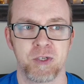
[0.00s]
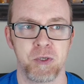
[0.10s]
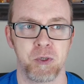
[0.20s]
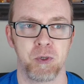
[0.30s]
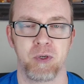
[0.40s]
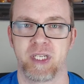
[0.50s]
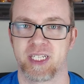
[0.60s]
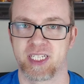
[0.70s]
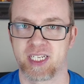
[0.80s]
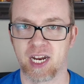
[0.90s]
to
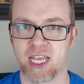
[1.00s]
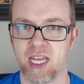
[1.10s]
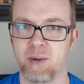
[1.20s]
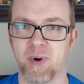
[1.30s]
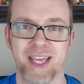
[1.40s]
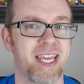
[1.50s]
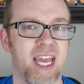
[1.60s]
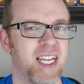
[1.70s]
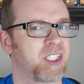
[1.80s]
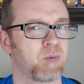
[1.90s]
study my
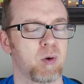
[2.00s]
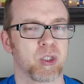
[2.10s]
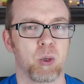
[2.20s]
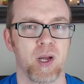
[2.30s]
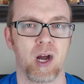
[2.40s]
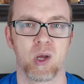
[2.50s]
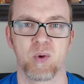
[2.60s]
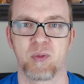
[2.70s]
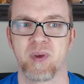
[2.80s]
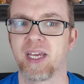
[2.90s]
case and what was going on
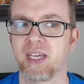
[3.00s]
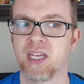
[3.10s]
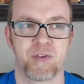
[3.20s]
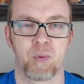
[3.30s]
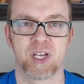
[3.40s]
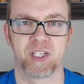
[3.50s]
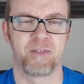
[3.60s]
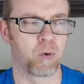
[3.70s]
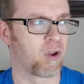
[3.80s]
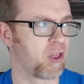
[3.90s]
with me. If it
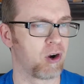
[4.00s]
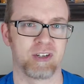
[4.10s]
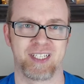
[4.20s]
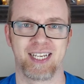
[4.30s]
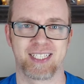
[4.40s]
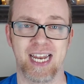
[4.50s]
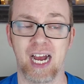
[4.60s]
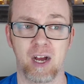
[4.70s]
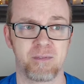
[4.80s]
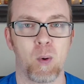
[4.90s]
wasn't for the nursing
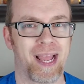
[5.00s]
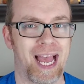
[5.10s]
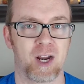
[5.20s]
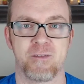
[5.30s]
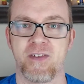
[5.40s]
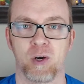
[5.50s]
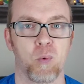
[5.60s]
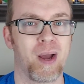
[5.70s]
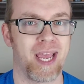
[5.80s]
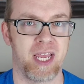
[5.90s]
staff going out of their
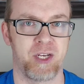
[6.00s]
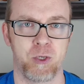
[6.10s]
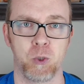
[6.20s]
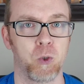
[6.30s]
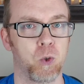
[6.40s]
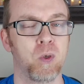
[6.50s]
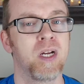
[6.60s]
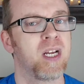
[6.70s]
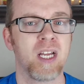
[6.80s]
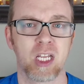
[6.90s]
way to
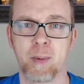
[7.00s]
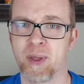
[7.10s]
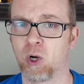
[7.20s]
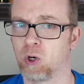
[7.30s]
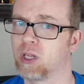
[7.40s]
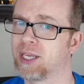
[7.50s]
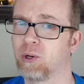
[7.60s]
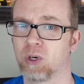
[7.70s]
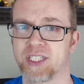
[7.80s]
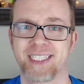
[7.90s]
come in early
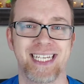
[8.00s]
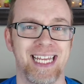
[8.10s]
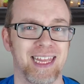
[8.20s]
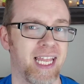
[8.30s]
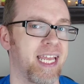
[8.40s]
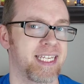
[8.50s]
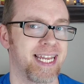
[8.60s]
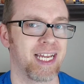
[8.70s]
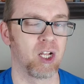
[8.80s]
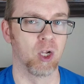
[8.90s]
or stay late
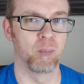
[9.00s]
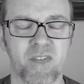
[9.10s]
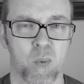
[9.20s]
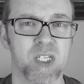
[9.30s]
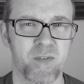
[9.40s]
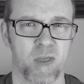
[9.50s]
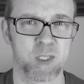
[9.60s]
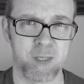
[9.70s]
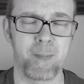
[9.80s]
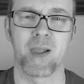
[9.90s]
to help, if it wasn't for
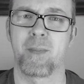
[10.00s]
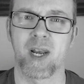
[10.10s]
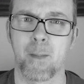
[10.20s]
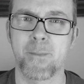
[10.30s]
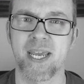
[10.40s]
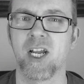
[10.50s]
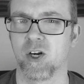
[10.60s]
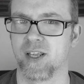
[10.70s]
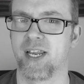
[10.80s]
those people, I may not be here